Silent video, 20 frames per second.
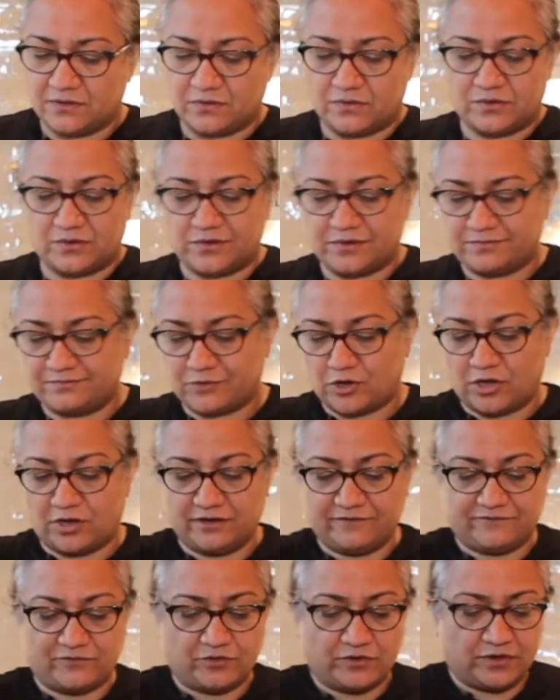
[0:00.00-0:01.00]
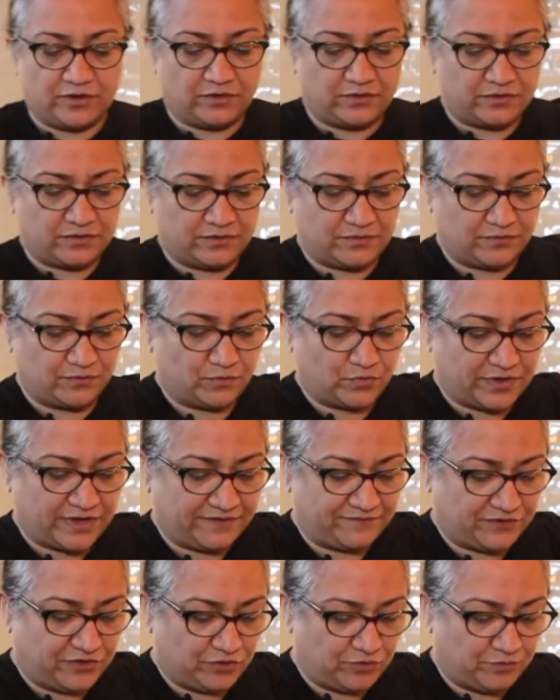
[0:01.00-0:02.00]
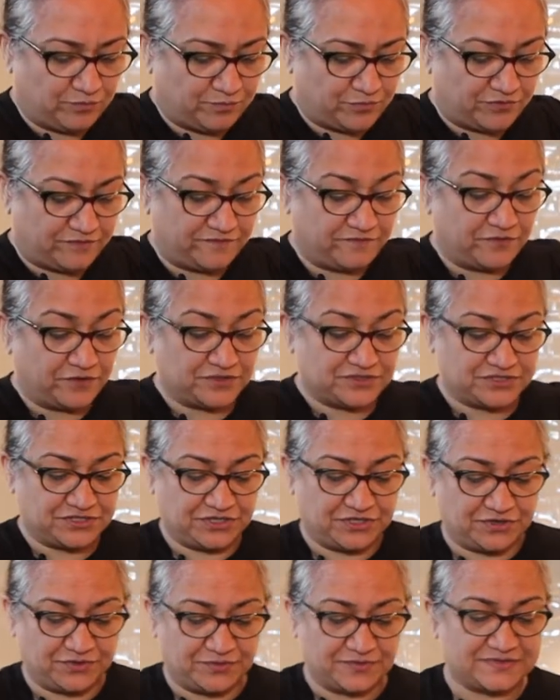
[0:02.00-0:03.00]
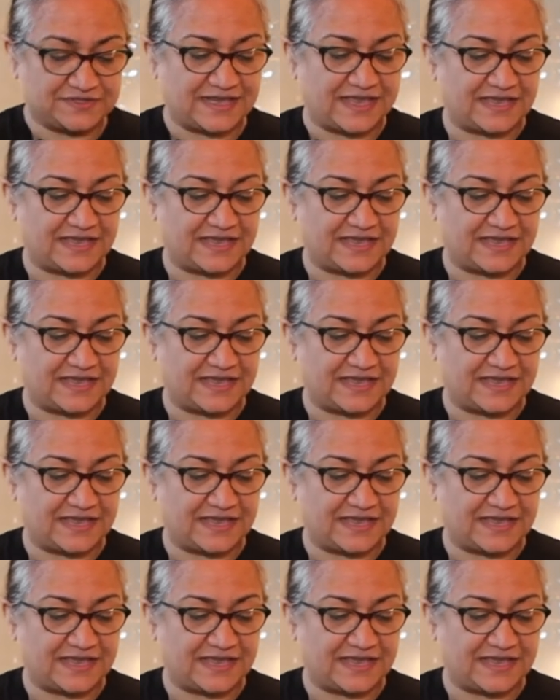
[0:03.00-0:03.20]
or olive oil or whatever you prefer to use